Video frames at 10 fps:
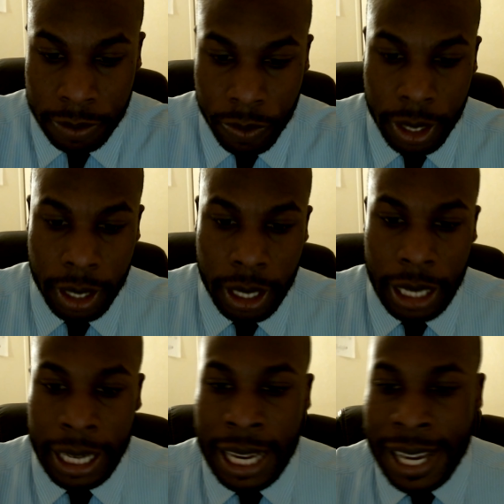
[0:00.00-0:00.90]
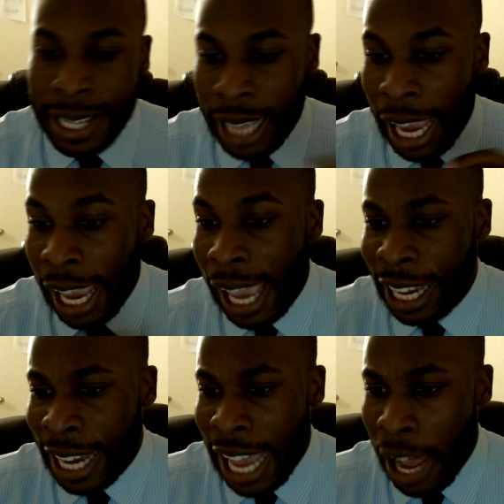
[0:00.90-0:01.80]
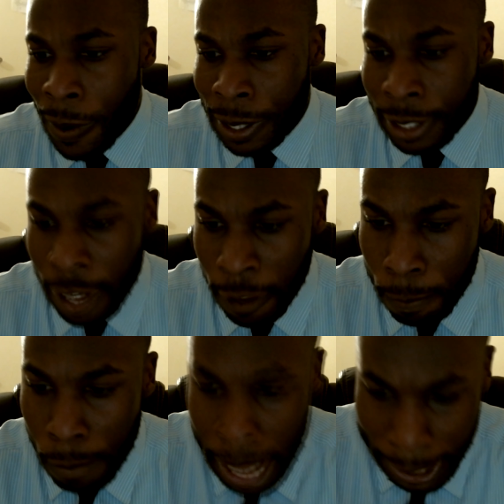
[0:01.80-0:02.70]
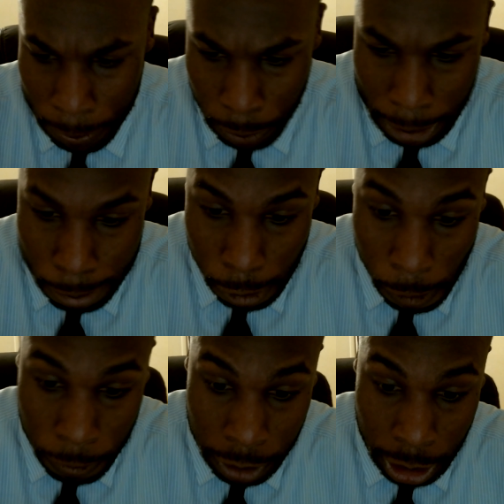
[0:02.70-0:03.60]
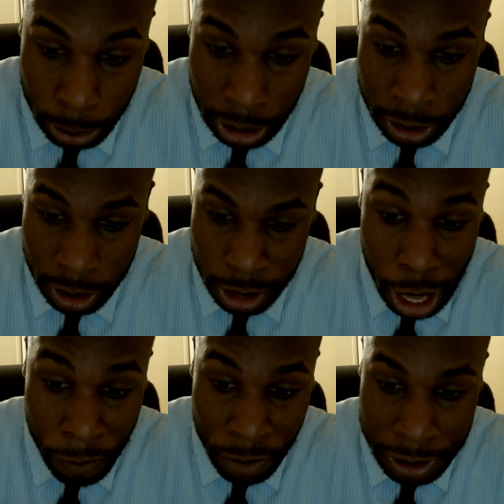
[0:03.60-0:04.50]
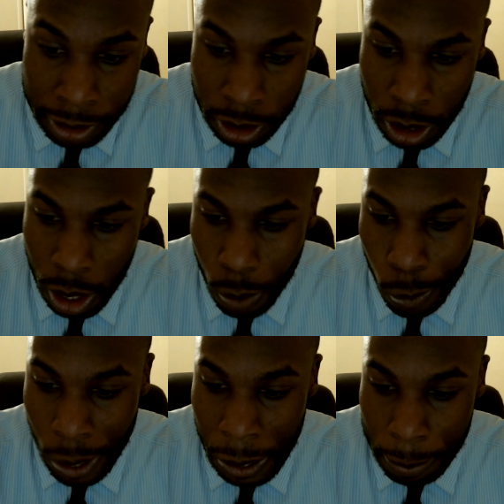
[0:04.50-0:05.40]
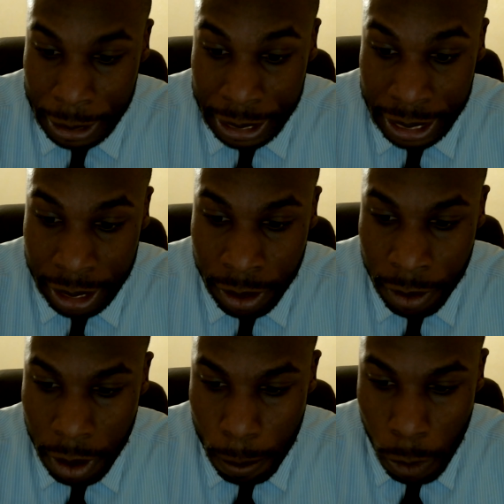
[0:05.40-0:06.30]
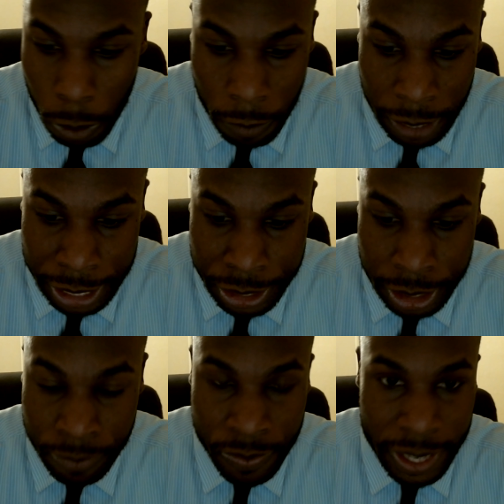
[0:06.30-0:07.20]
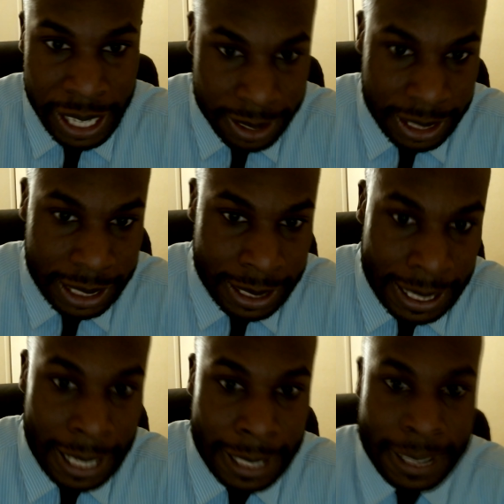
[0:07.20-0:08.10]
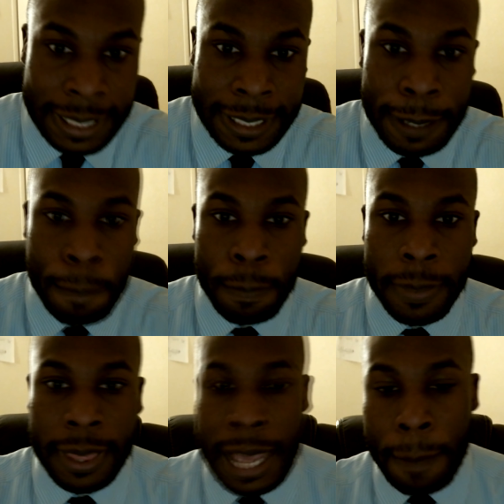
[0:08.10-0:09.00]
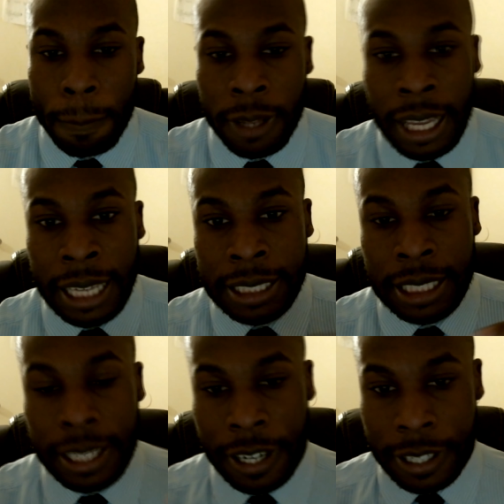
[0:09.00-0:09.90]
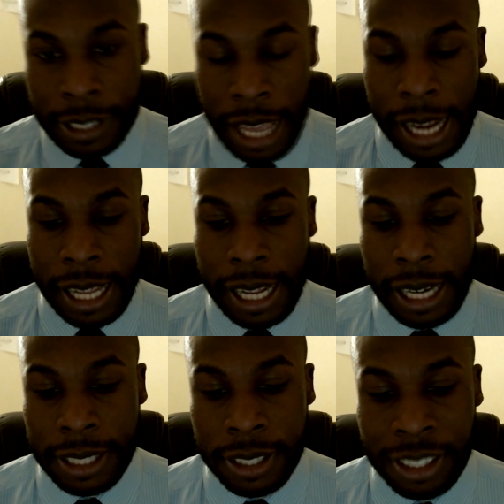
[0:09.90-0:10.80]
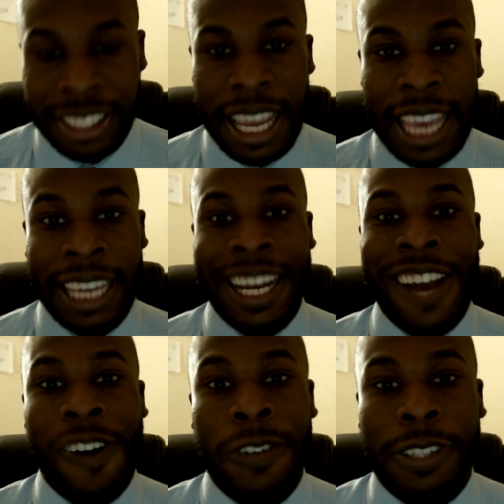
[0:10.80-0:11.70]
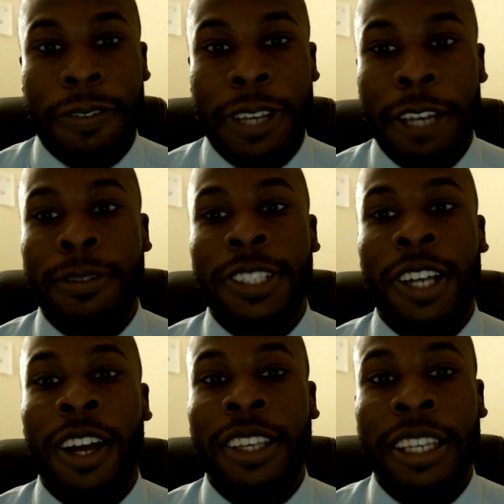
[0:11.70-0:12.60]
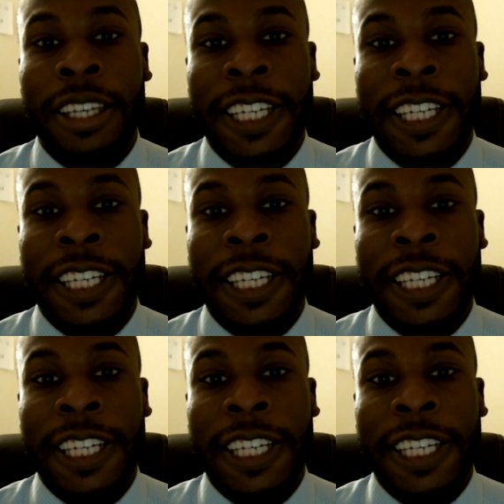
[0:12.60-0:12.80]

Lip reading: And he has 8 hours of mind reprogramming, confidence, well-being, motivation, and success. That plays, and it's just 8 hours of him talking,